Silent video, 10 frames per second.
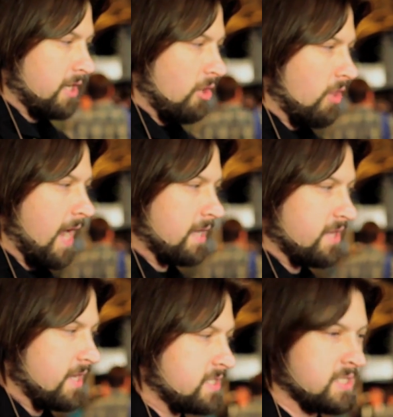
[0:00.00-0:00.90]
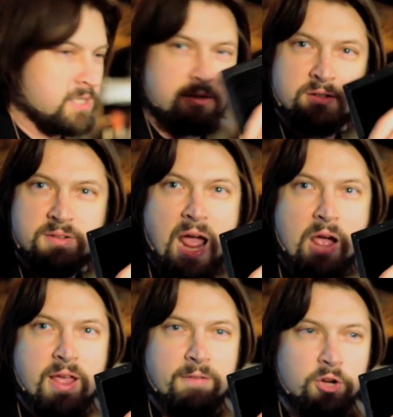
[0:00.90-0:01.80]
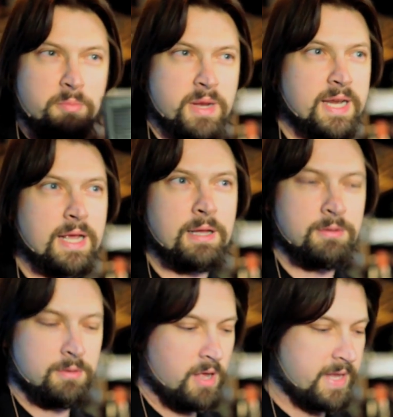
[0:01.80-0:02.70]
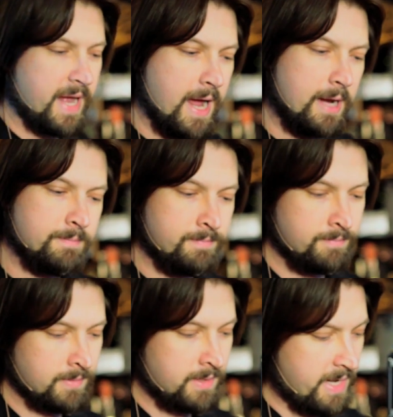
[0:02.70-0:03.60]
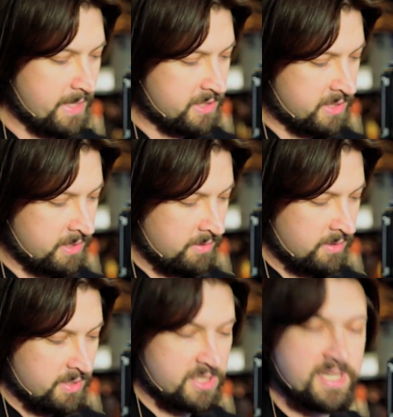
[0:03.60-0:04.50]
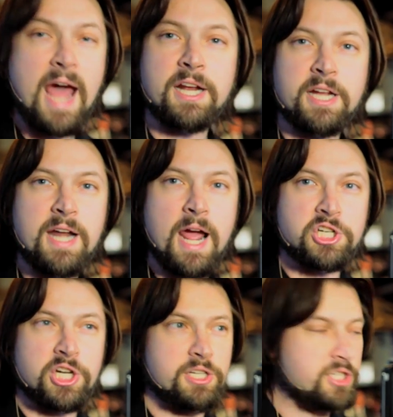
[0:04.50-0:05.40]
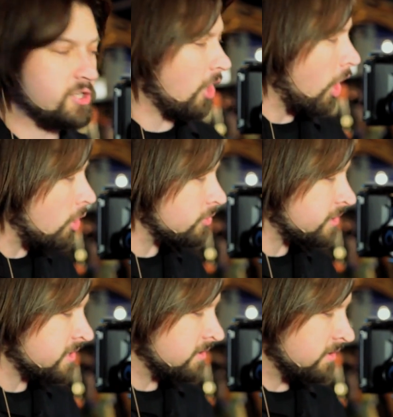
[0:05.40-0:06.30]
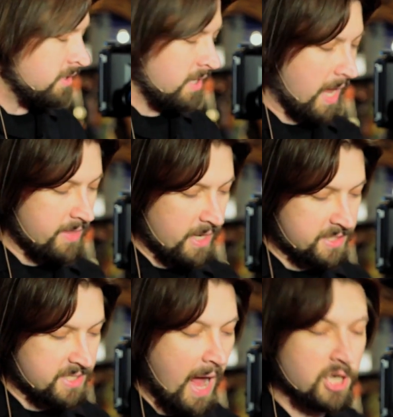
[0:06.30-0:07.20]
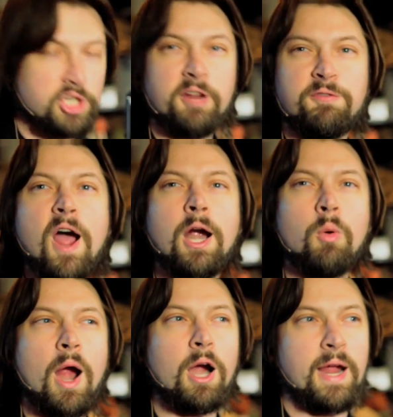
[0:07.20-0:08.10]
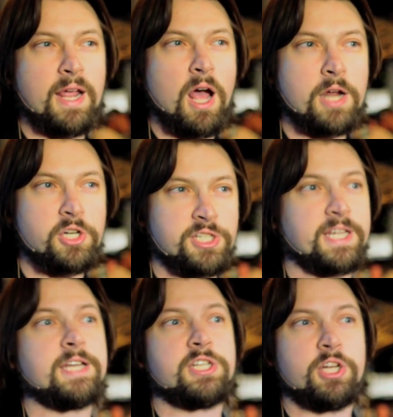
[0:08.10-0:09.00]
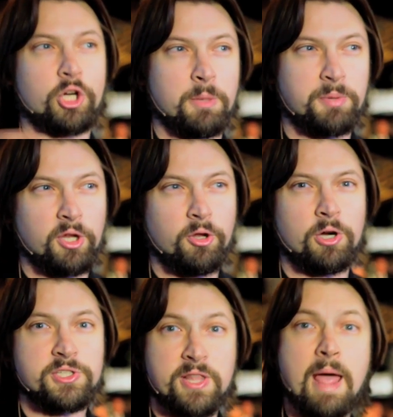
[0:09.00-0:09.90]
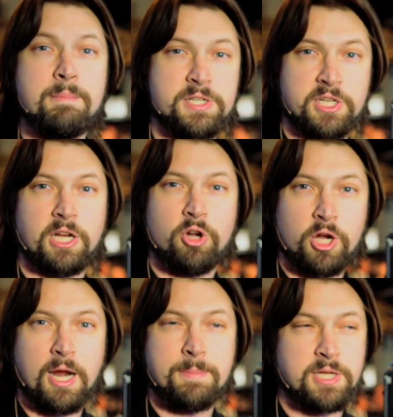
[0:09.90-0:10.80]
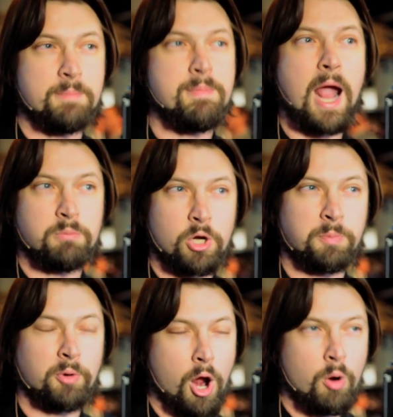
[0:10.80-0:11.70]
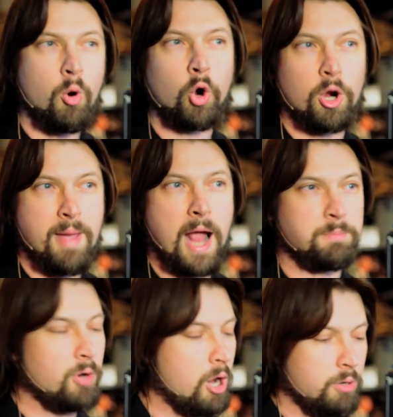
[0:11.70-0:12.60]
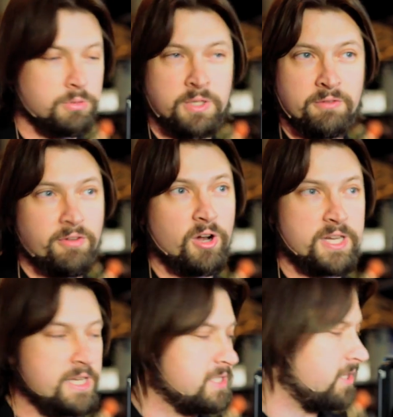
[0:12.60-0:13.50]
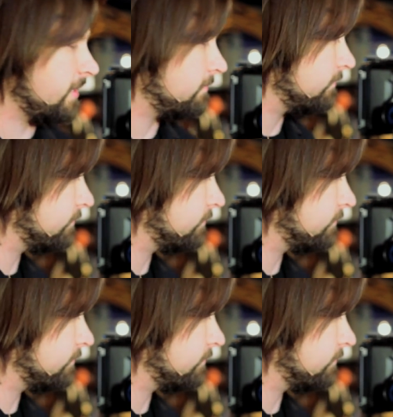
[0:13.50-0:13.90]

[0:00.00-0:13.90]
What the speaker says: go like this. Now you have your media. Again, it's SATA connection to the host, and then it's actually FireWire 800 to get to your computer. So that means you can hook it up to a MacBook Pro or a Mac Pro very easily.